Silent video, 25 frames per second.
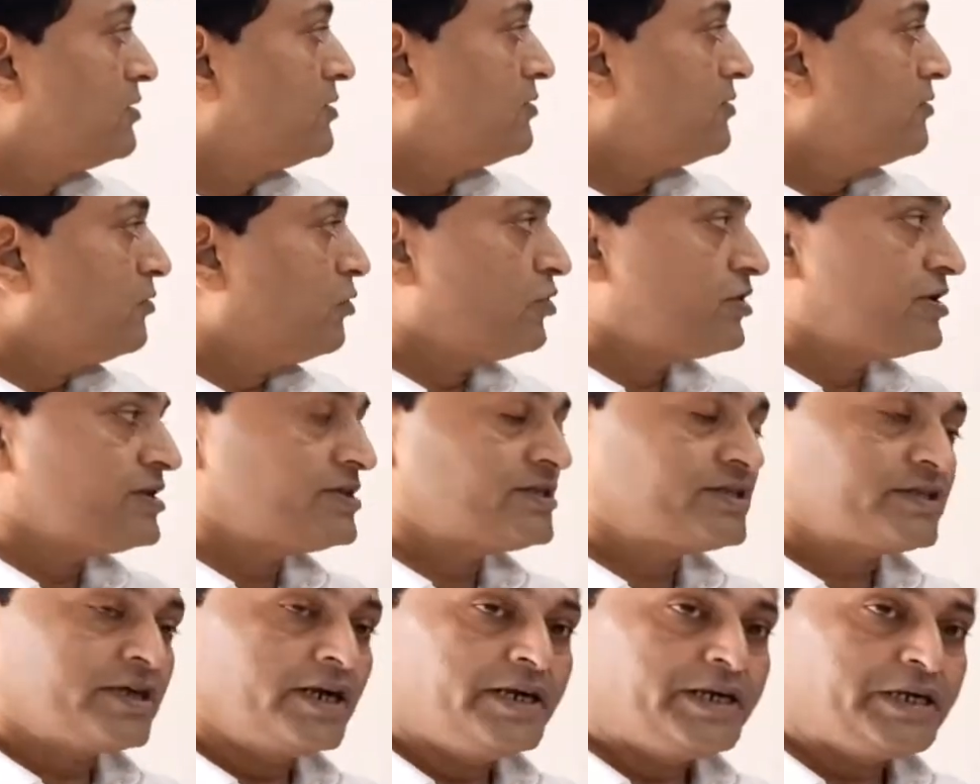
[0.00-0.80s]
What
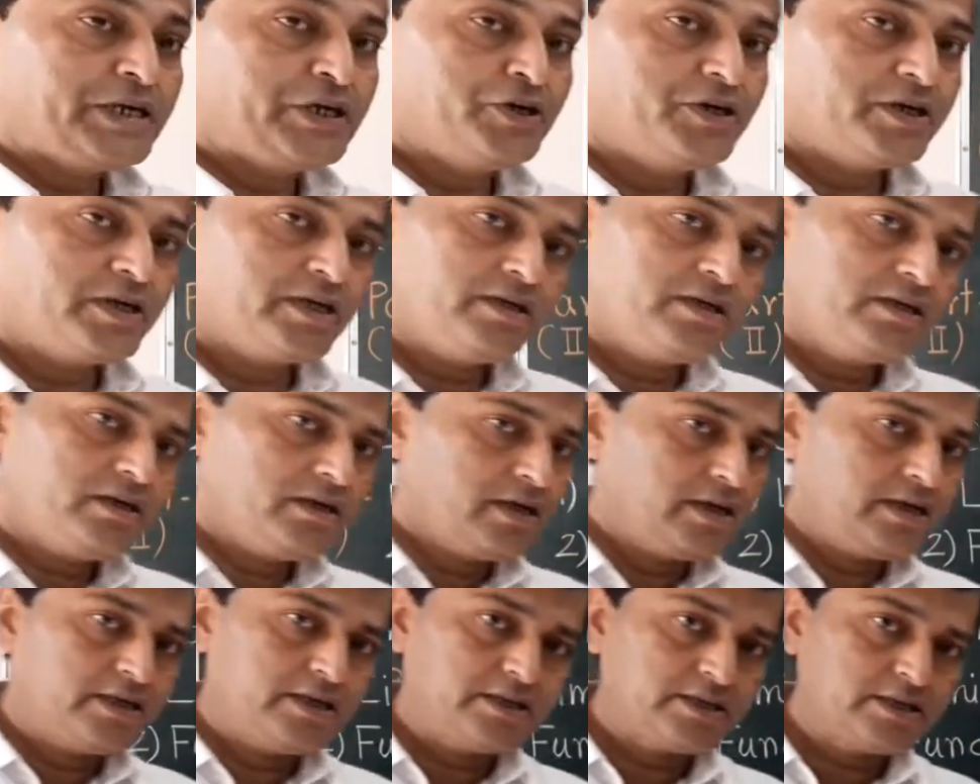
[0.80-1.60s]
is continuity?
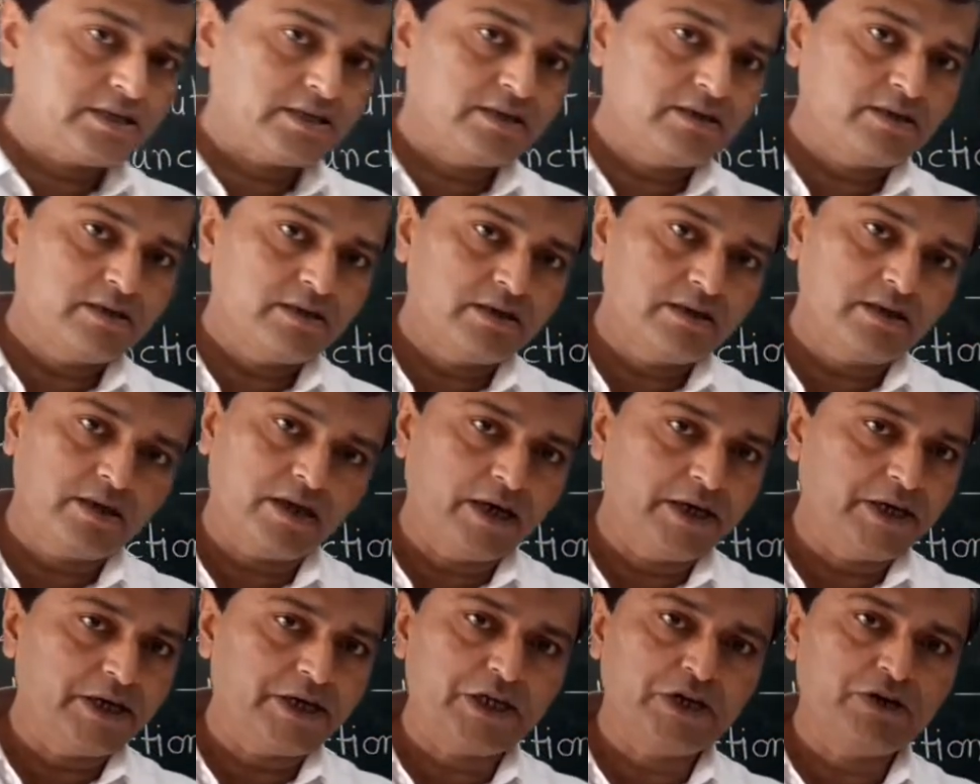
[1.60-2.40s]
It is
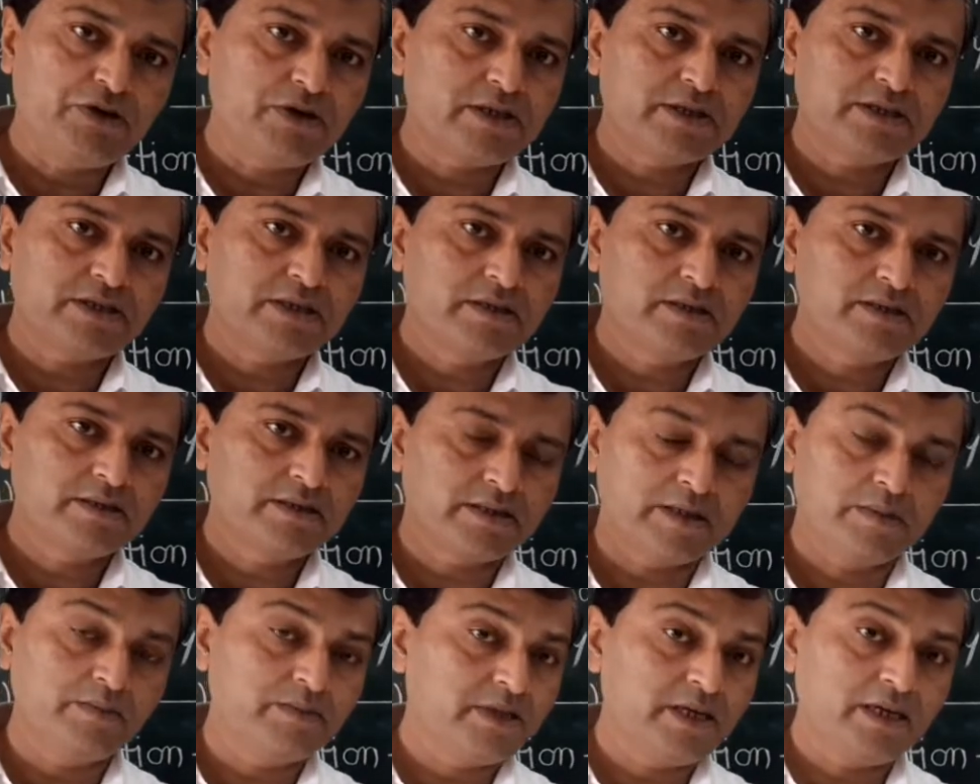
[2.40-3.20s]
continuous,
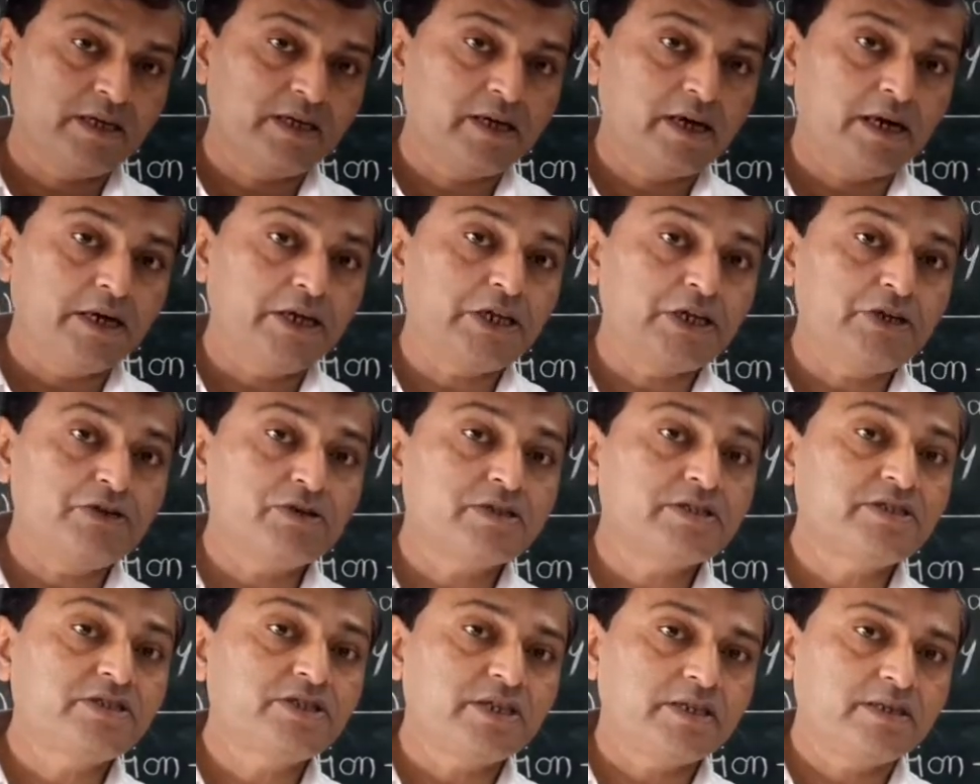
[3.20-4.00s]
something
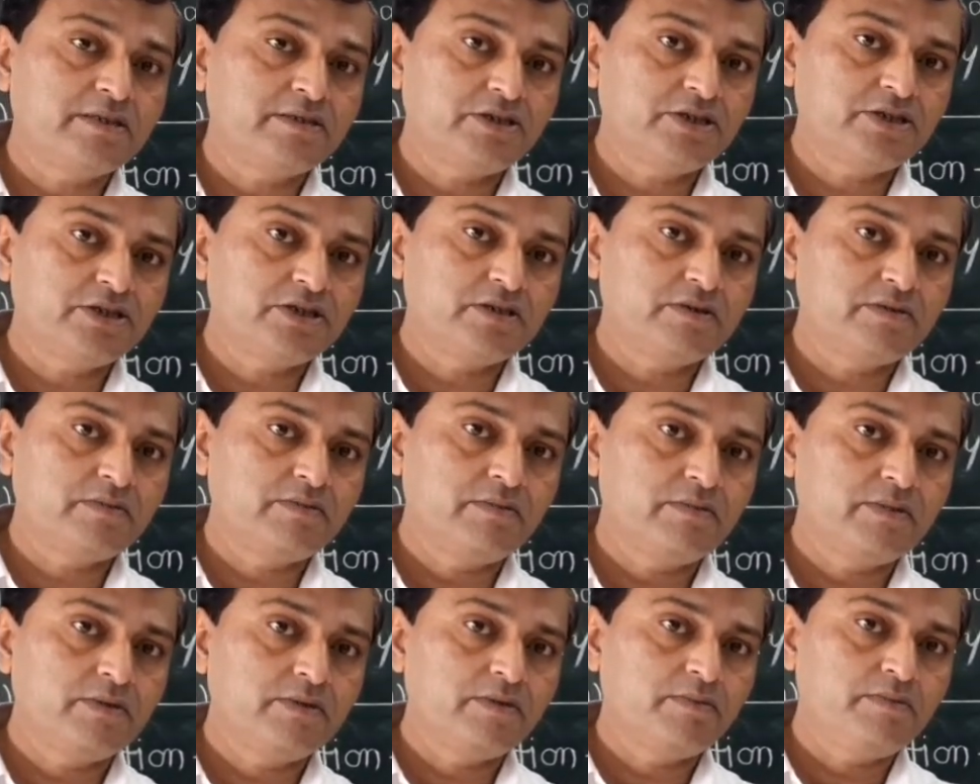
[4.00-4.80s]
continuous change
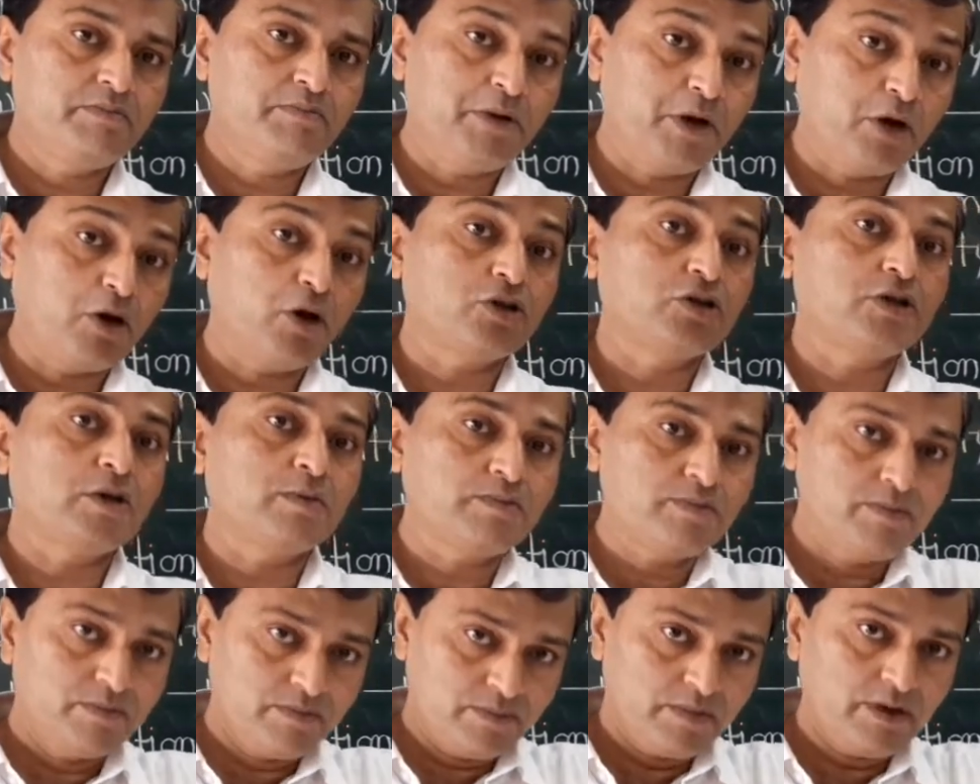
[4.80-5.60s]
because
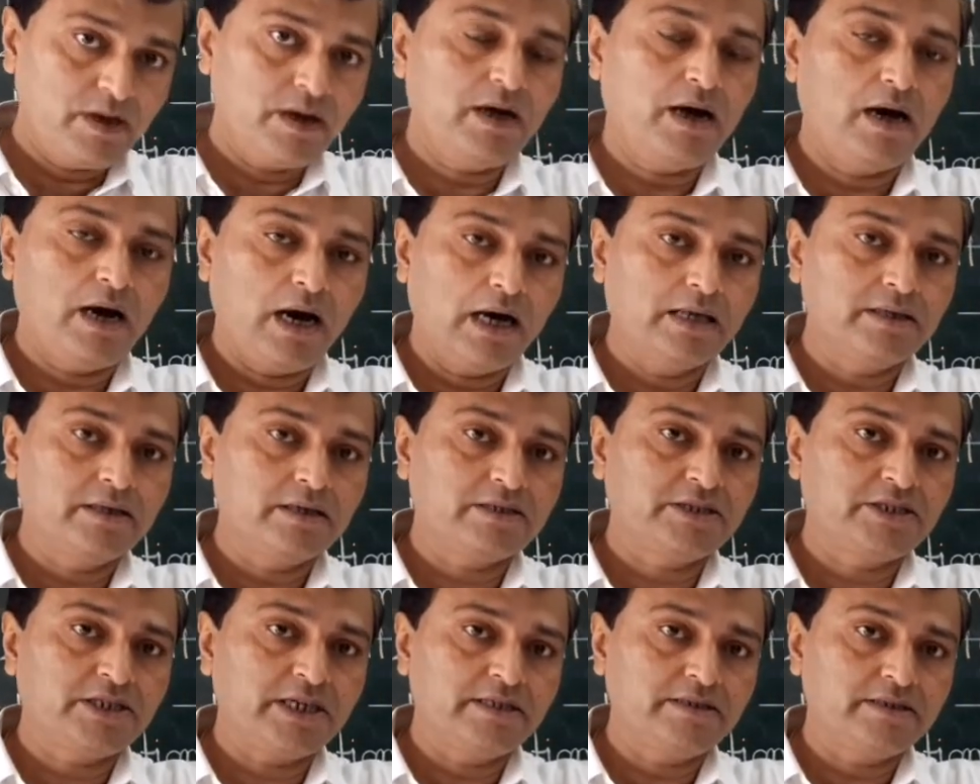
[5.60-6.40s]
of other
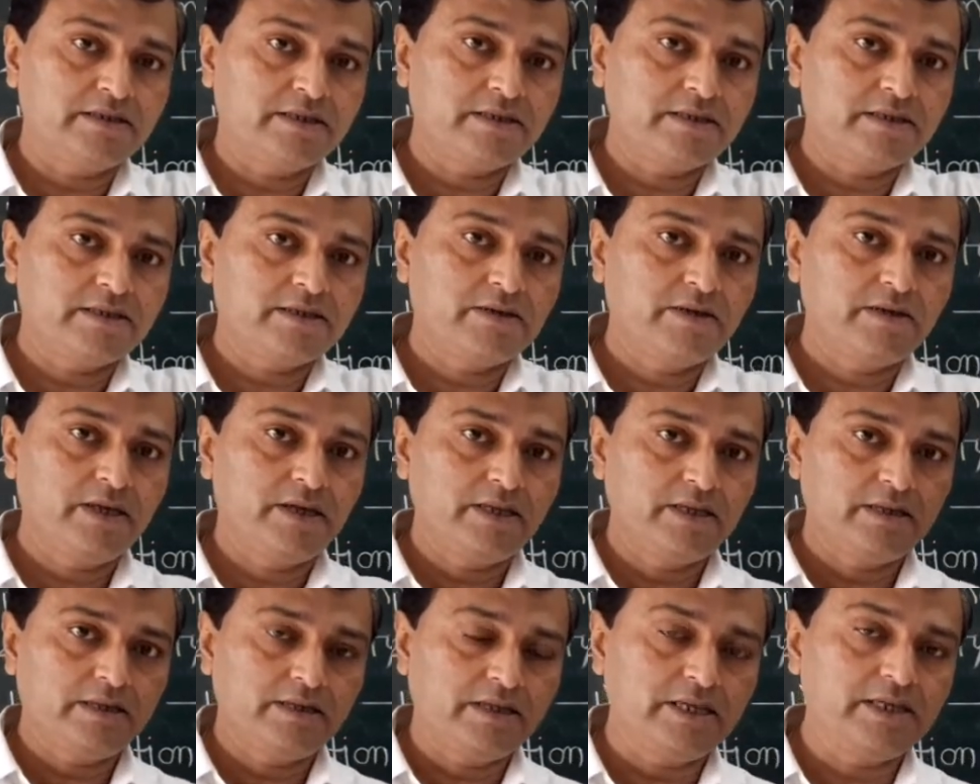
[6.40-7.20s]
changes.
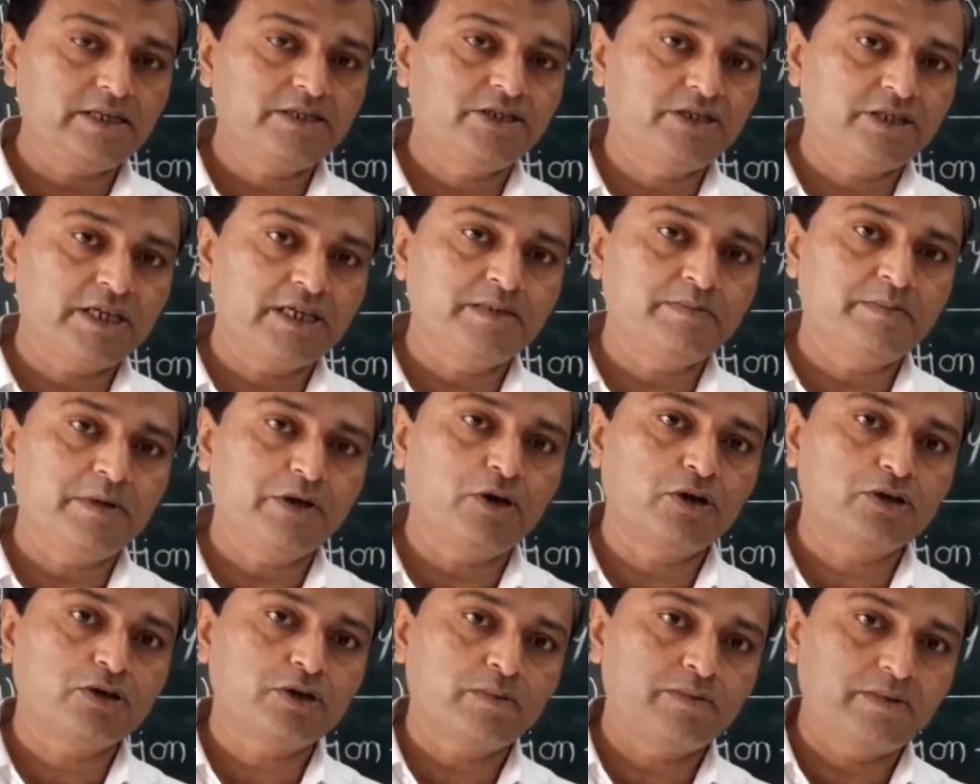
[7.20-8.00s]
This change
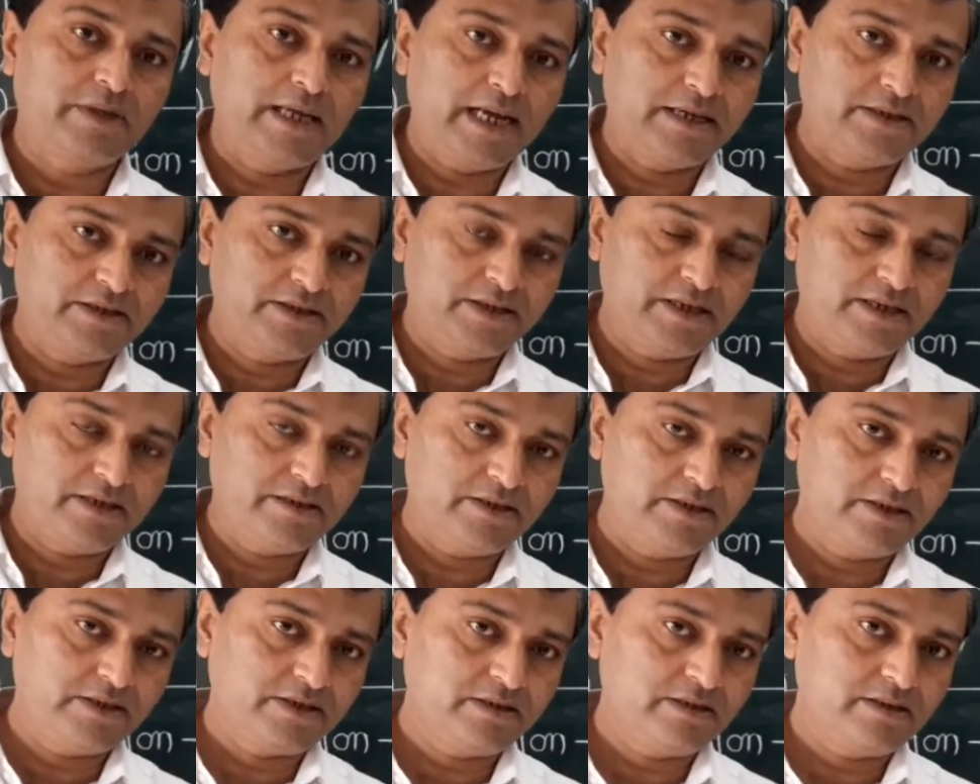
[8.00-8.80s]
because of that
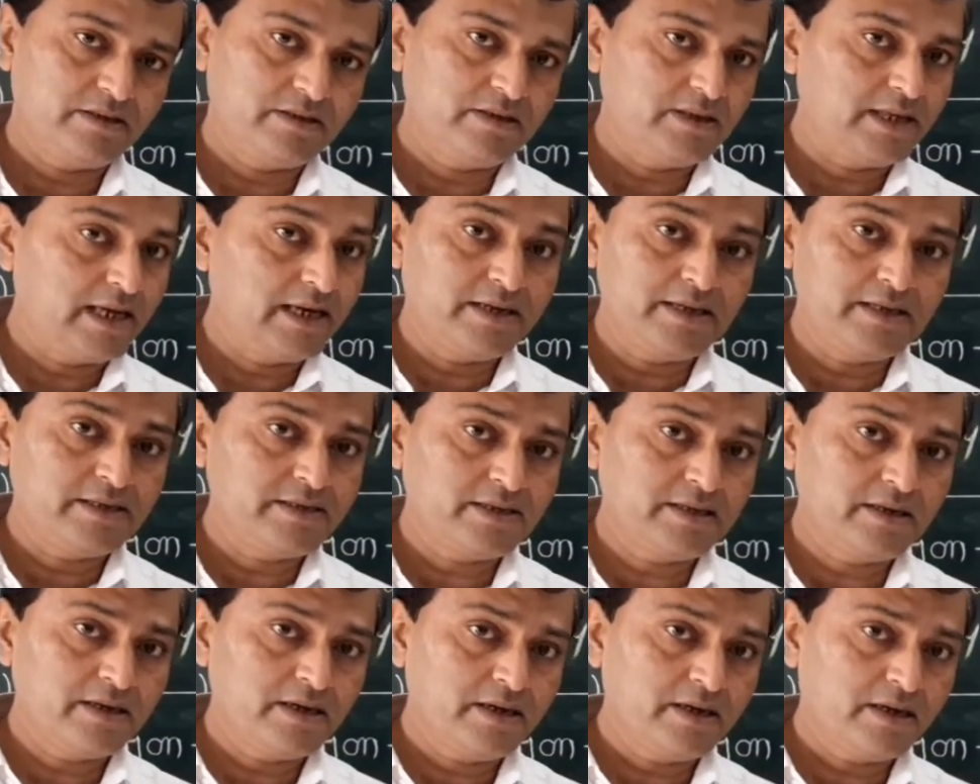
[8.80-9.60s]
change, that
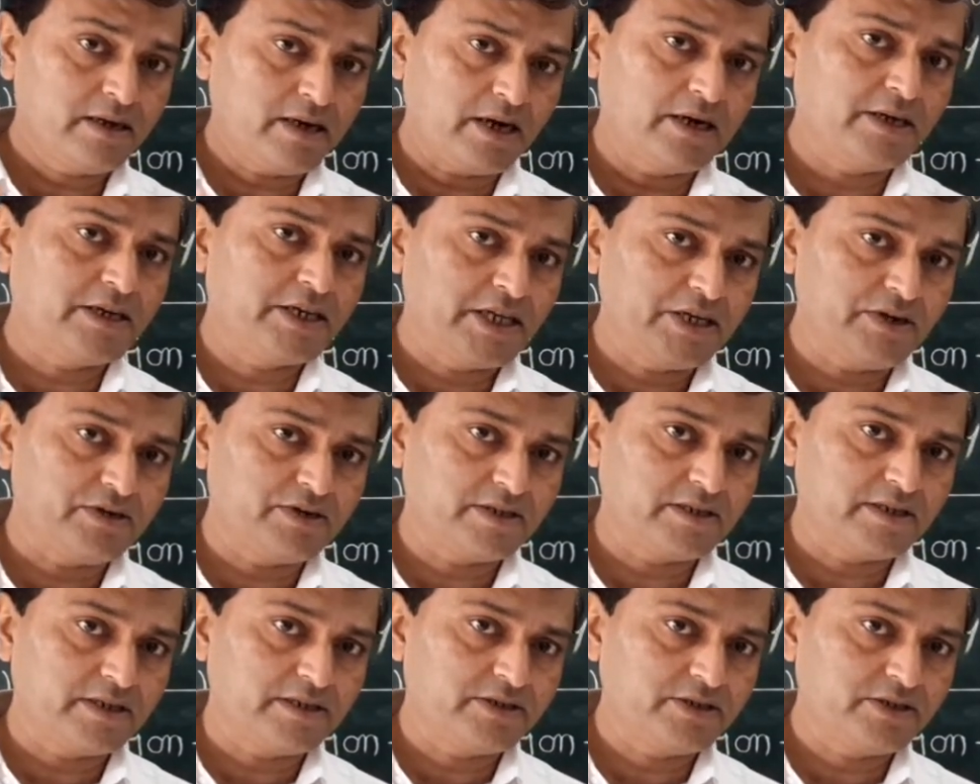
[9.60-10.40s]
is continuous
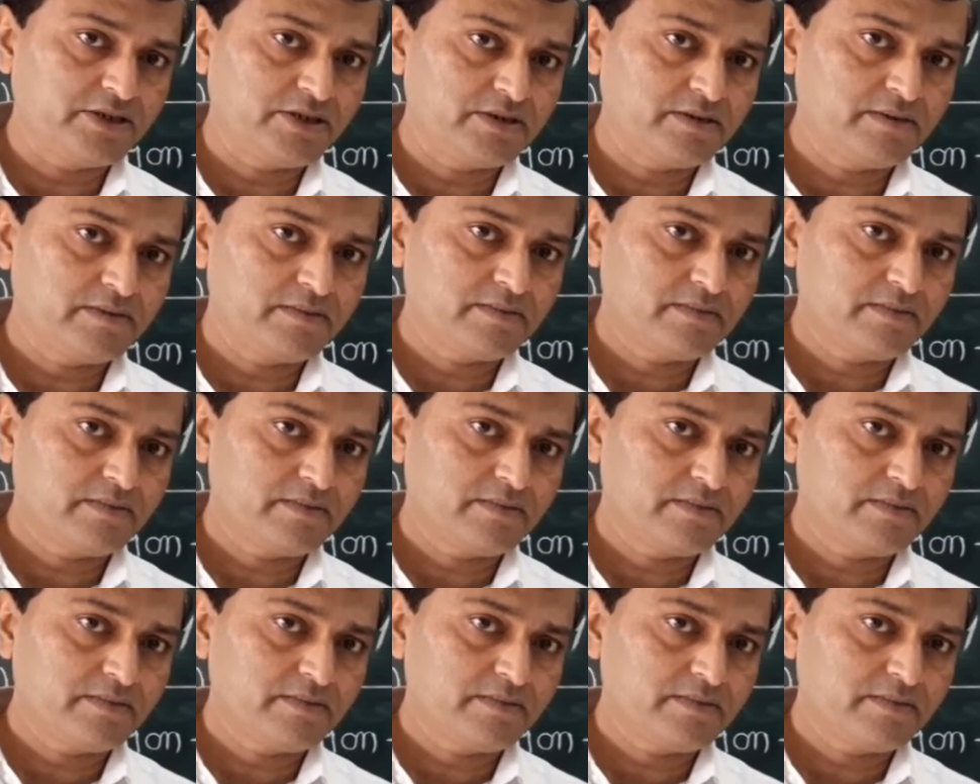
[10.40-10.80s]
change,